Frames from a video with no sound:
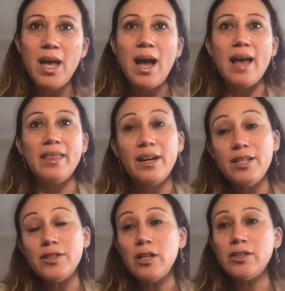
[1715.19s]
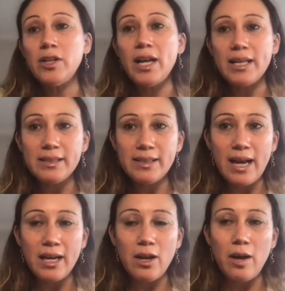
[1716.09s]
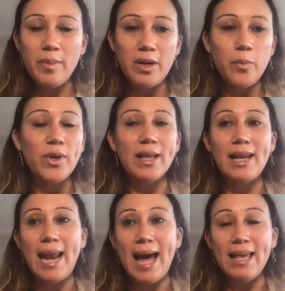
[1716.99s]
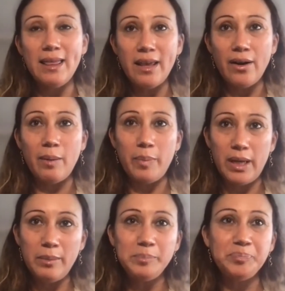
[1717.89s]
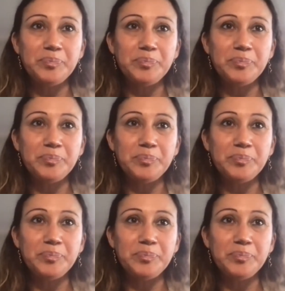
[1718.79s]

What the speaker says: And there is also a study coming with light therapy